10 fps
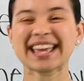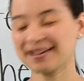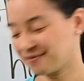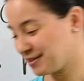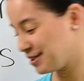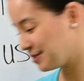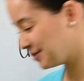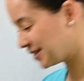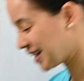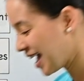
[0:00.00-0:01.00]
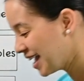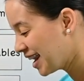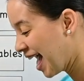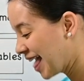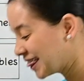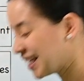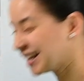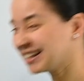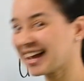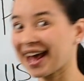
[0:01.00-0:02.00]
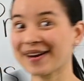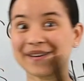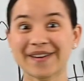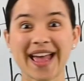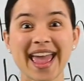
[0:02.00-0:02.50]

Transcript: If you said the letter